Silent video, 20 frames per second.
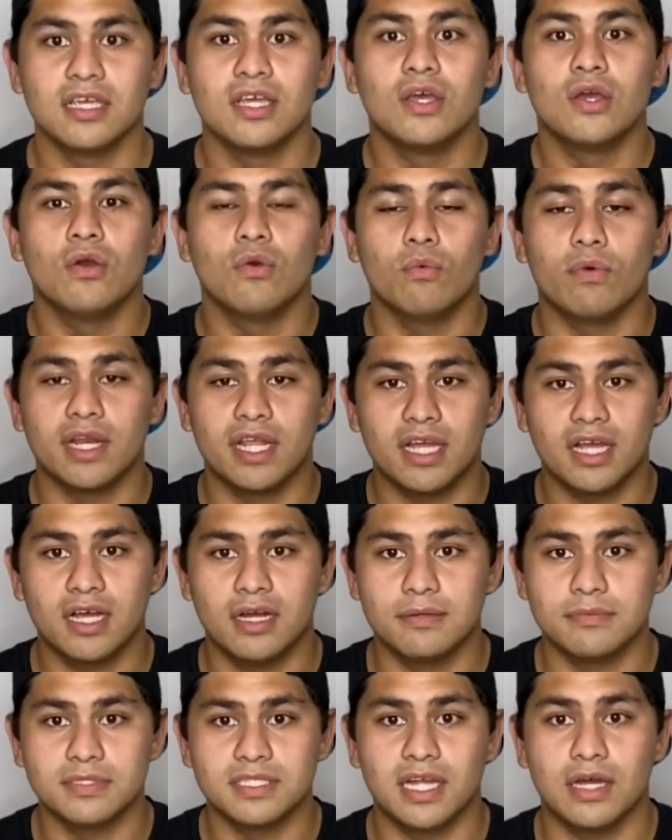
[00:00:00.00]
when it comes
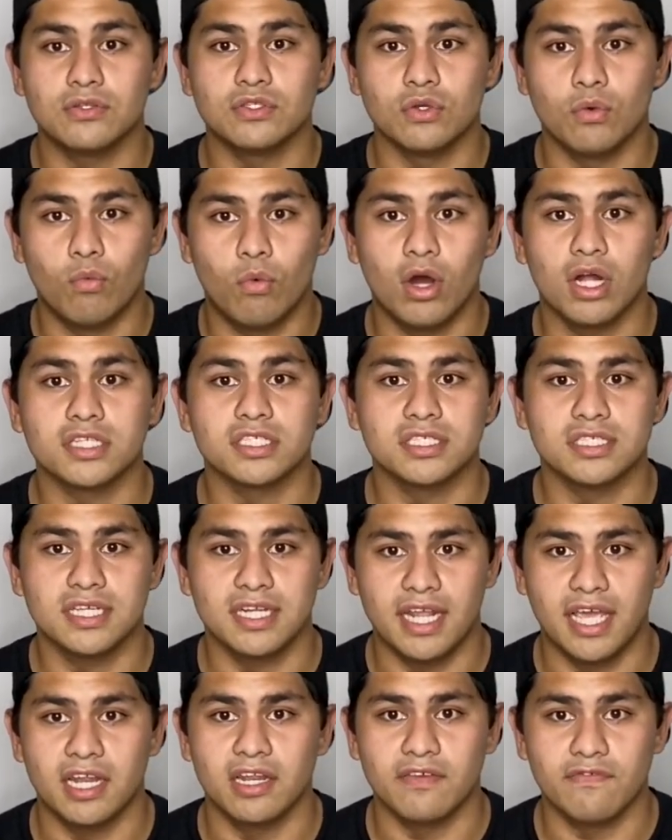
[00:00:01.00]
down to watching an
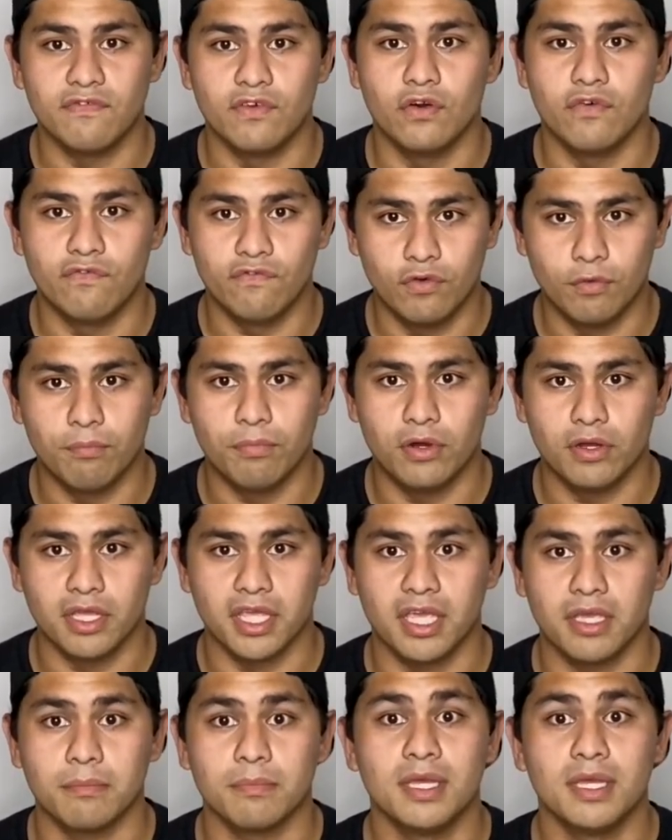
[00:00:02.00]
NFL football game.